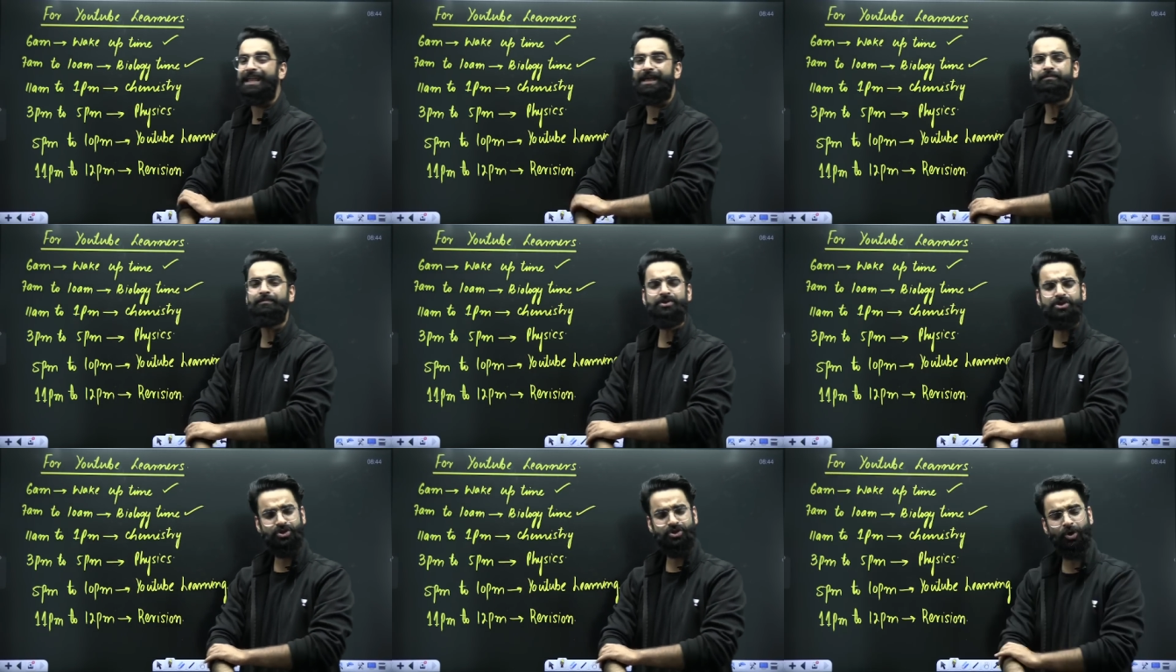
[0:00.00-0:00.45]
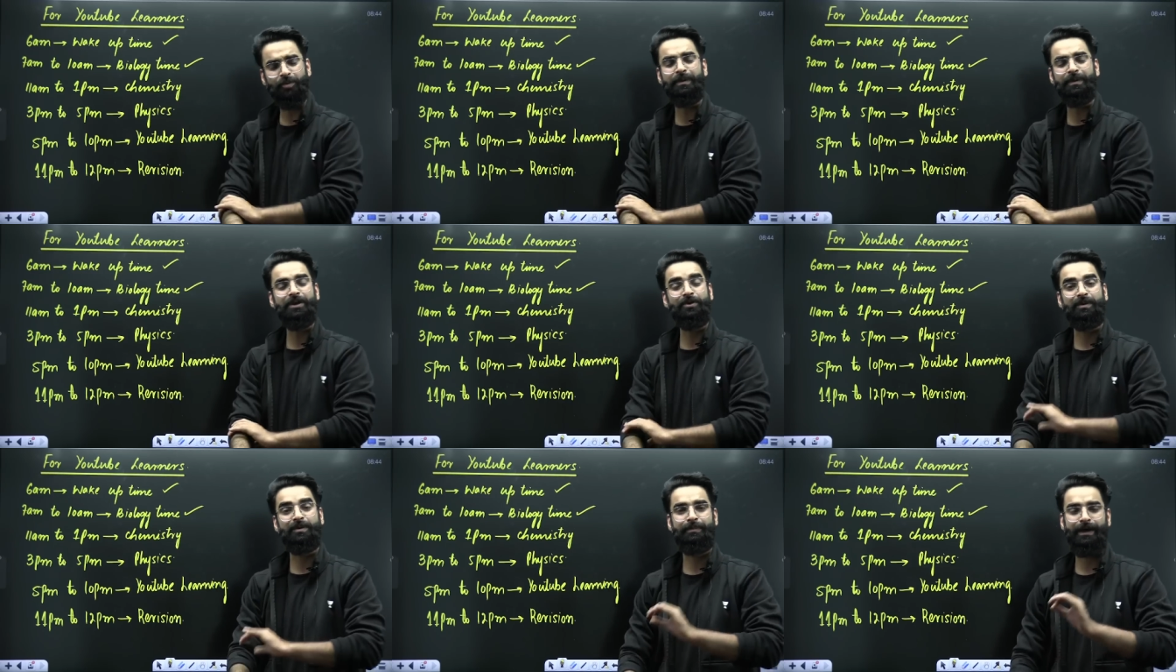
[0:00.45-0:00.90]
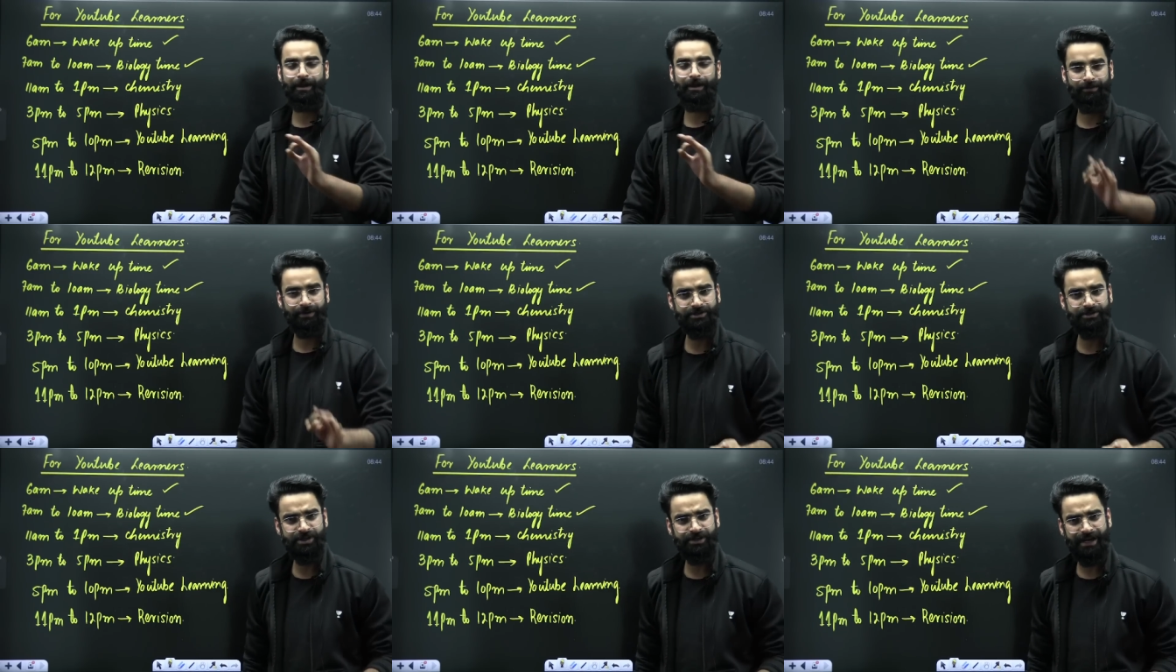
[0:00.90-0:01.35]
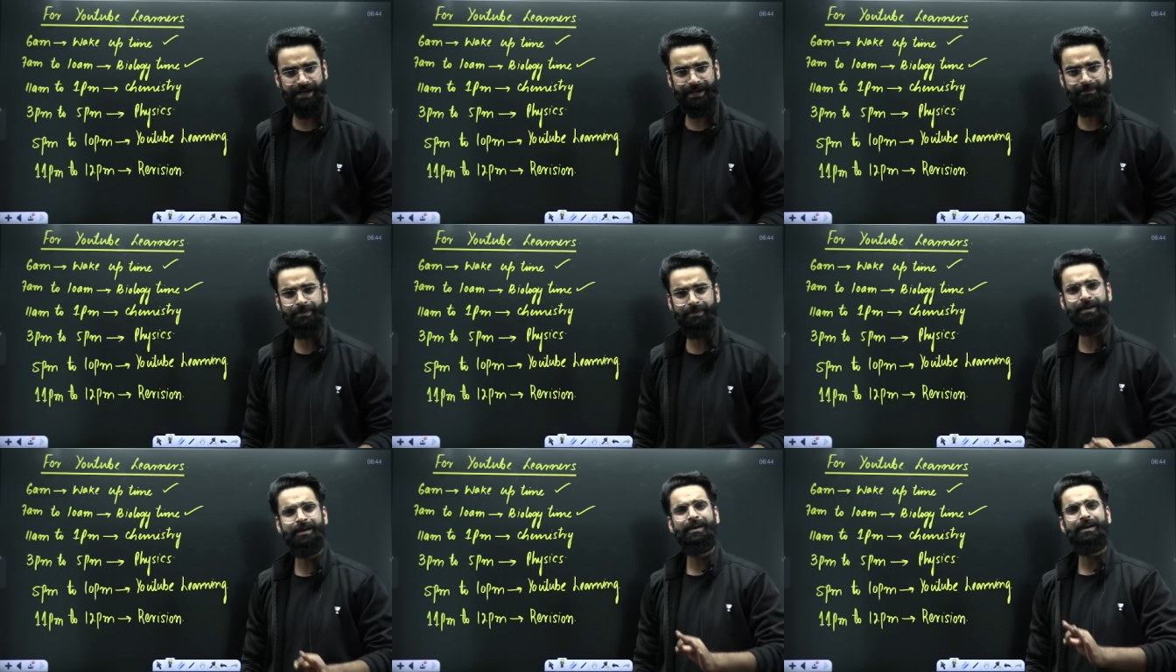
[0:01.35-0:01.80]
a.m should be your biology time
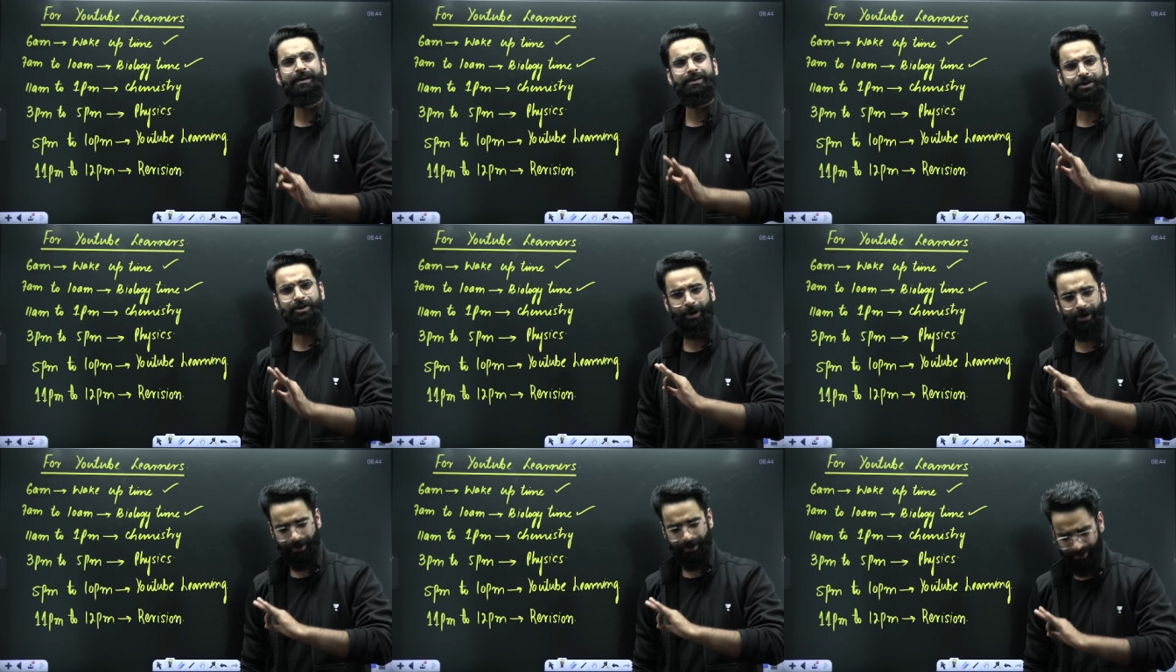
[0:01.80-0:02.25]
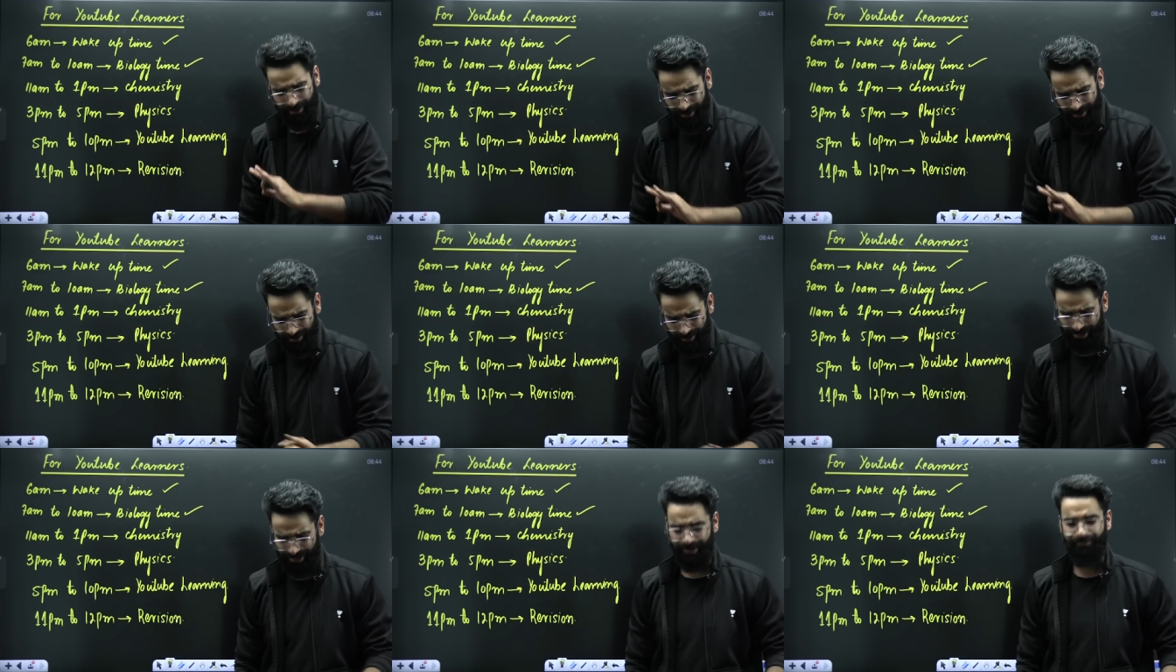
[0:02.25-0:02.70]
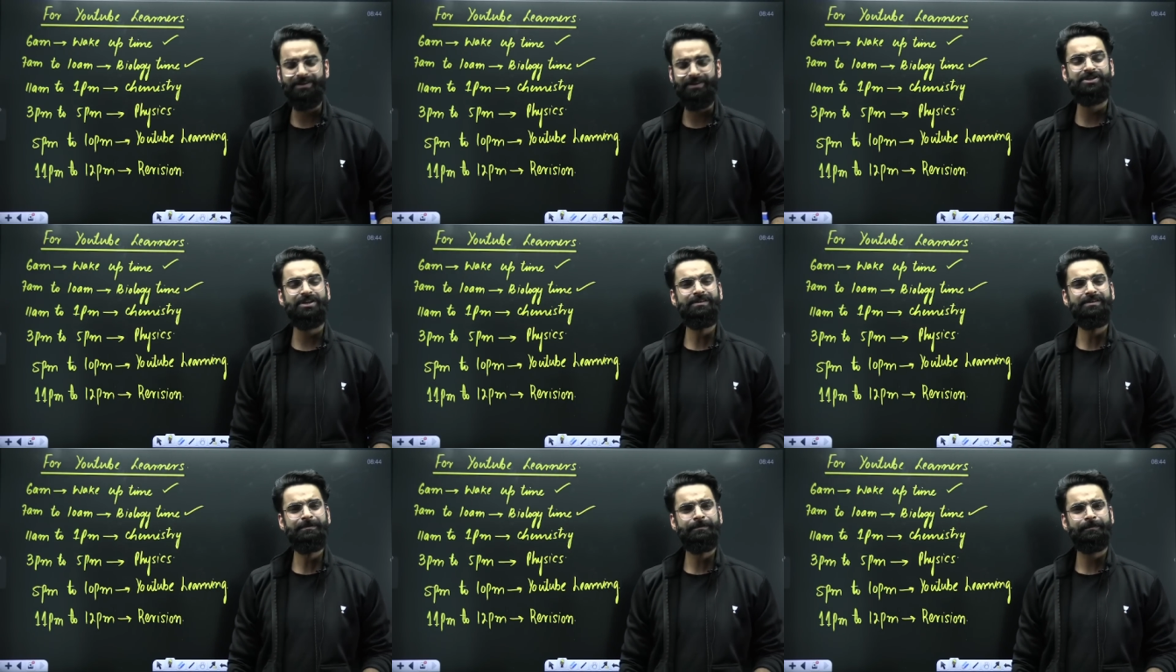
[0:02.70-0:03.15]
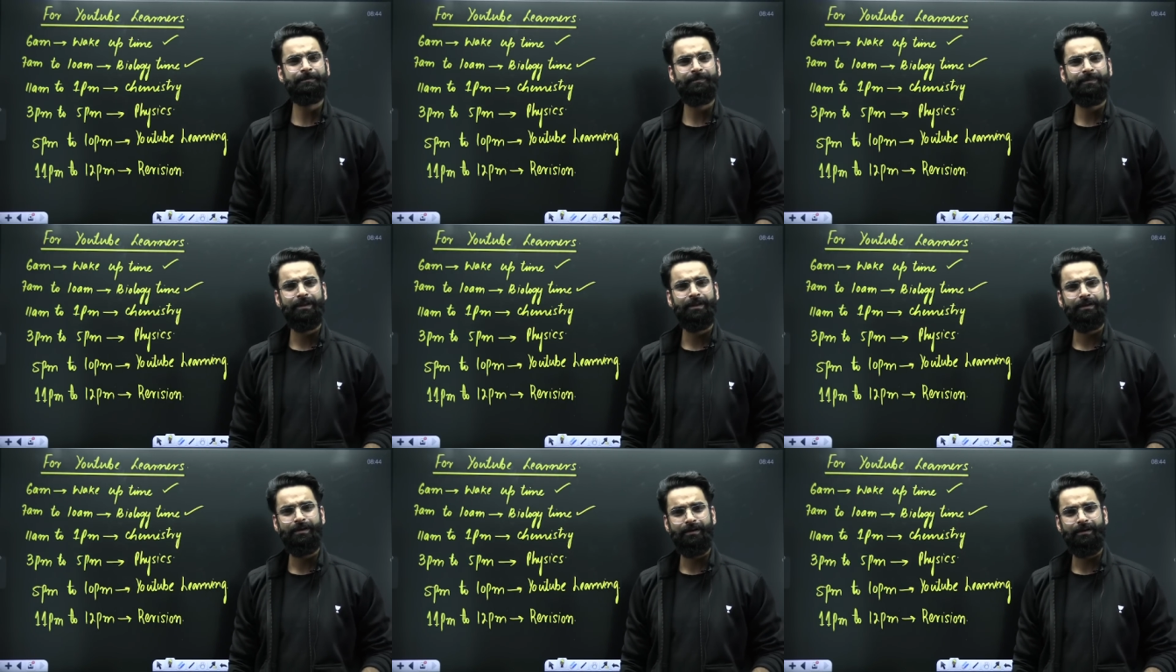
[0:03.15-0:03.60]
your revision
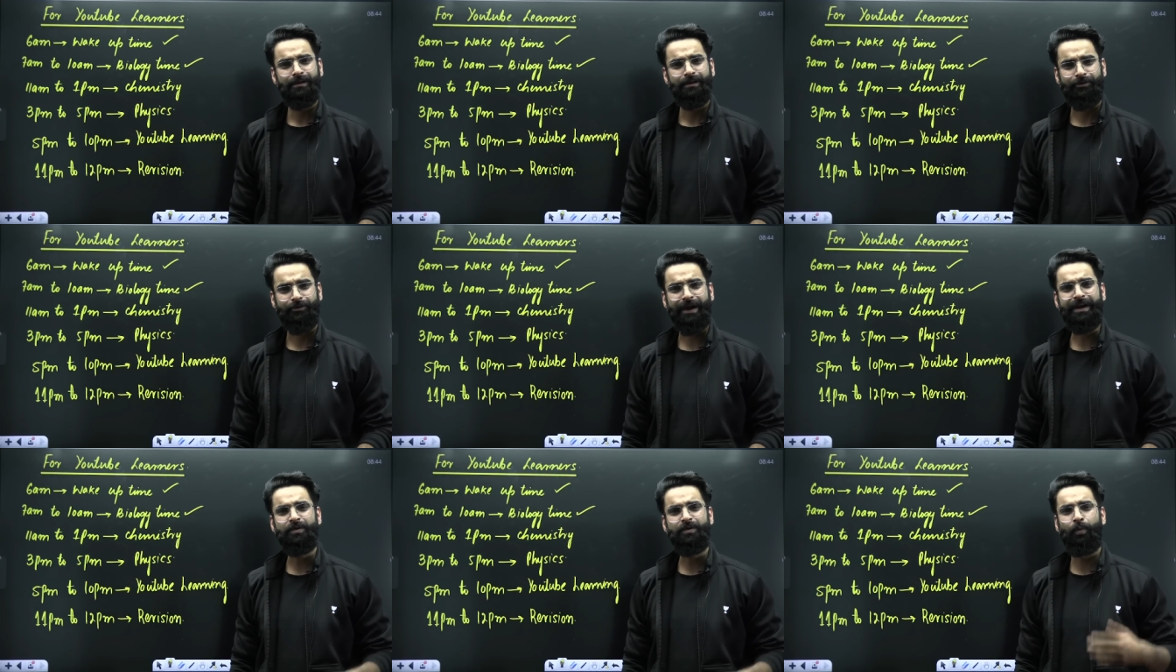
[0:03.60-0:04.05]
right?